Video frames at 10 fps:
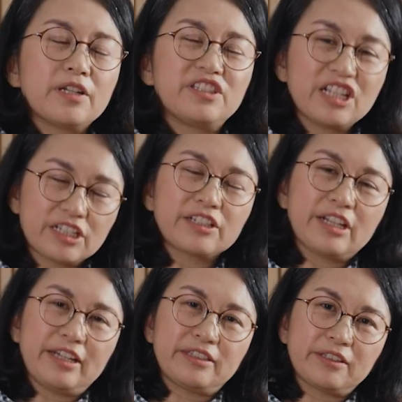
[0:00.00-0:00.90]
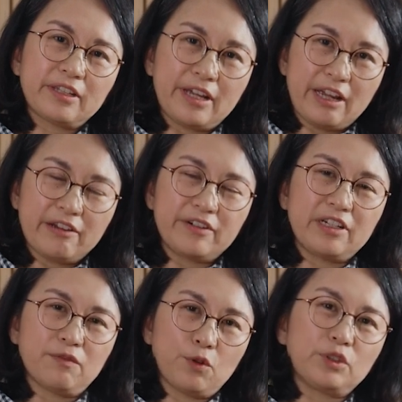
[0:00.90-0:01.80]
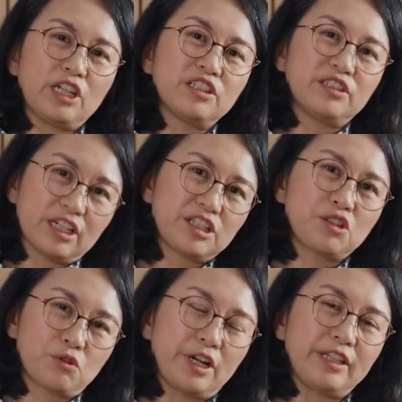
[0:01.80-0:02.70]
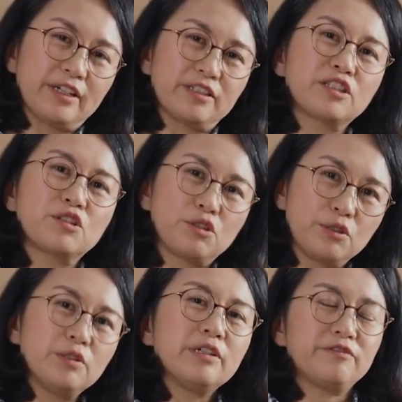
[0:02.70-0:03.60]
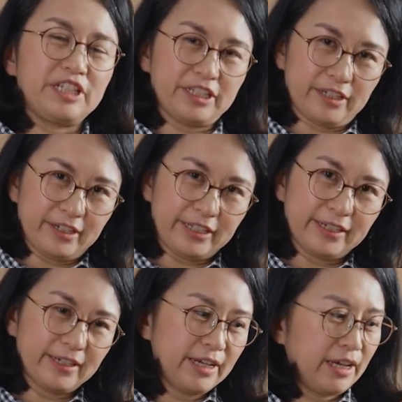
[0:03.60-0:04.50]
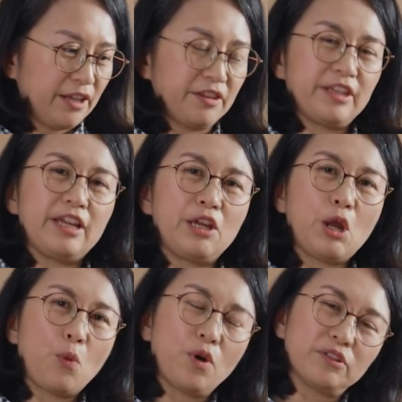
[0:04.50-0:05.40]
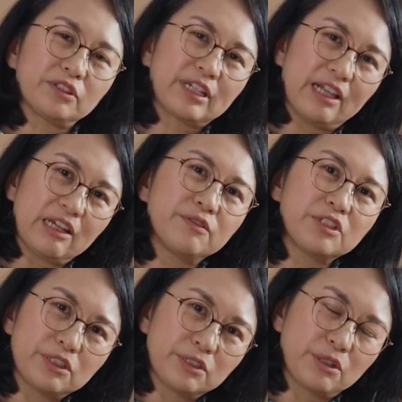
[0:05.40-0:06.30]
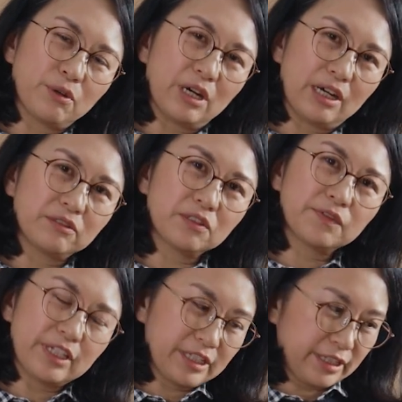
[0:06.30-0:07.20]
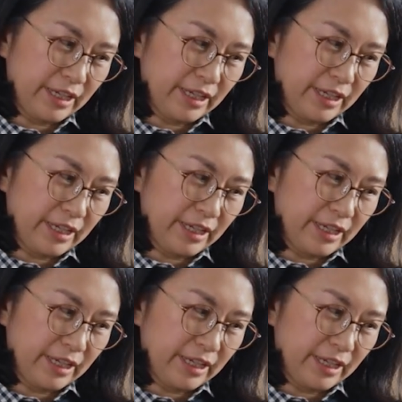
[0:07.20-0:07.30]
a designated area for the Dutch traders to reside. And they were not allowed to go out of this